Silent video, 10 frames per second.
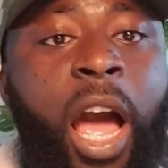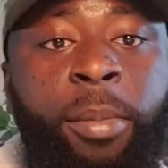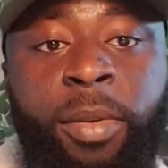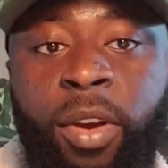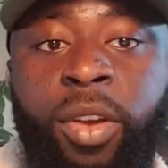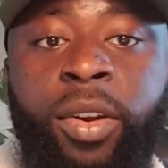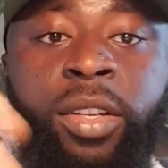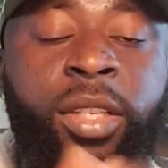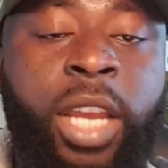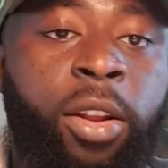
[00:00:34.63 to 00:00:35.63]
Before you create
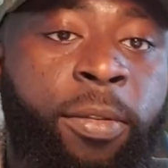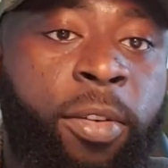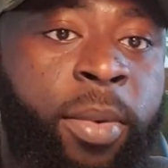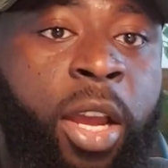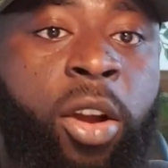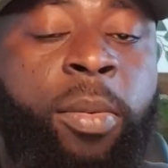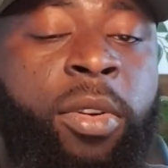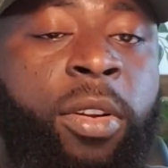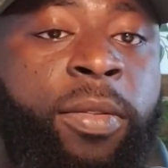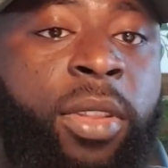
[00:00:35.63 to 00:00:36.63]
your sign-up form, there are a
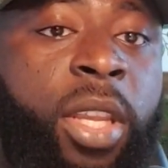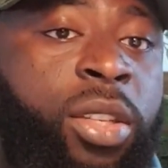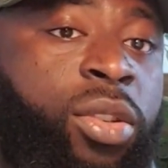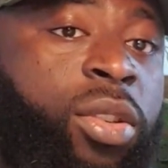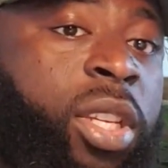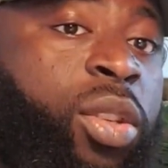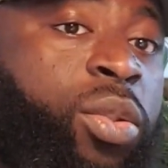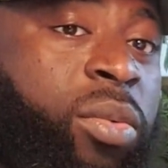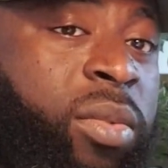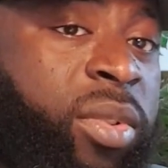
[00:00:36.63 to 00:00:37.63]
couple of things you need
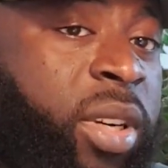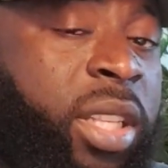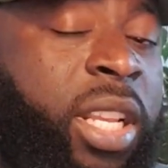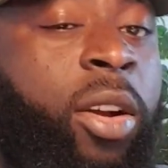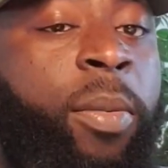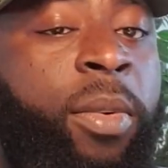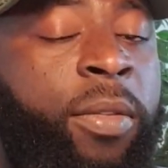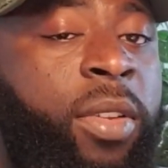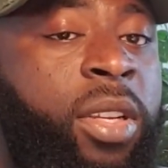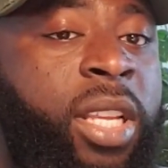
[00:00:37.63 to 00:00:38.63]
to create. There are a couple
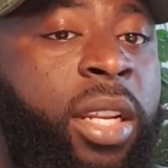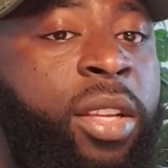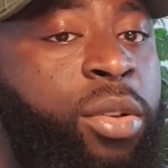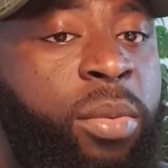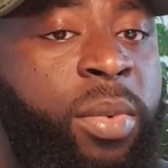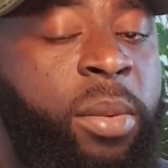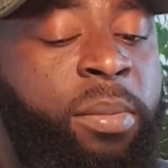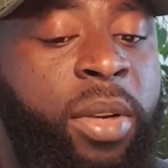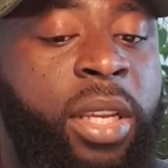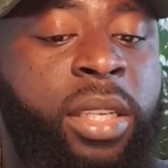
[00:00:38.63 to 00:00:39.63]
of things that needs to be in
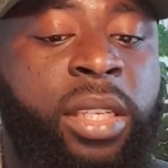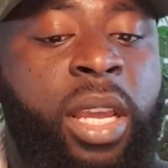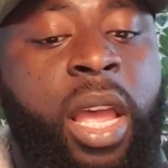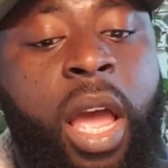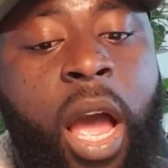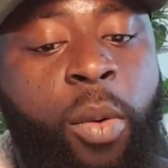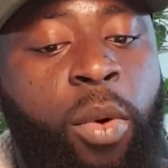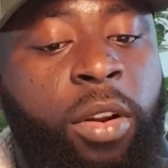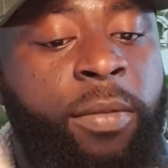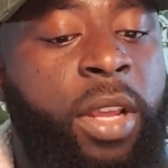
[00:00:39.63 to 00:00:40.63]
place, and
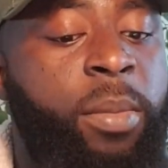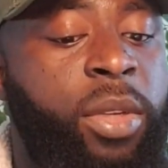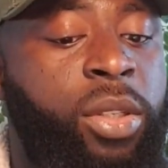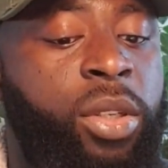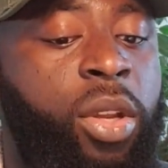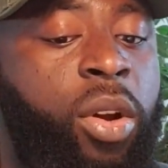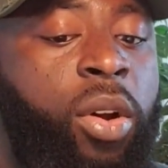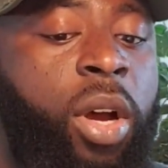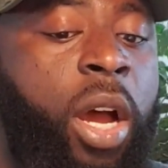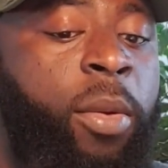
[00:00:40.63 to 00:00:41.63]
one of them is
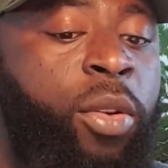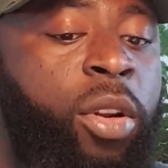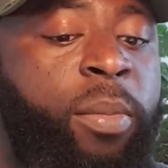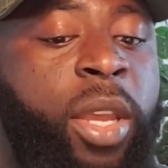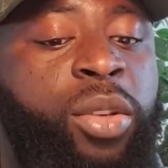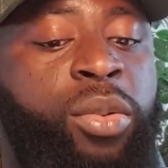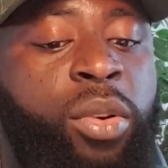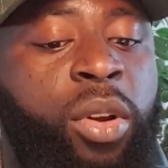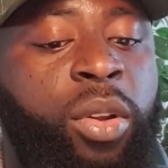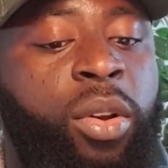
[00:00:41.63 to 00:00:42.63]
your you want to make
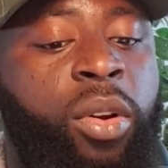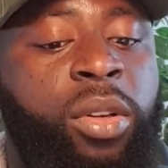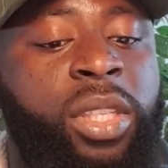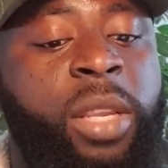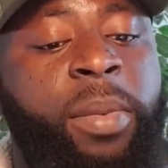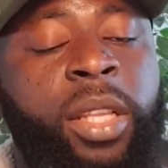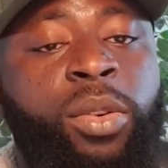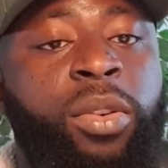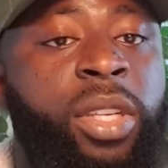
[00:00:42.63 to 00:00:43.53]
sure your snippet code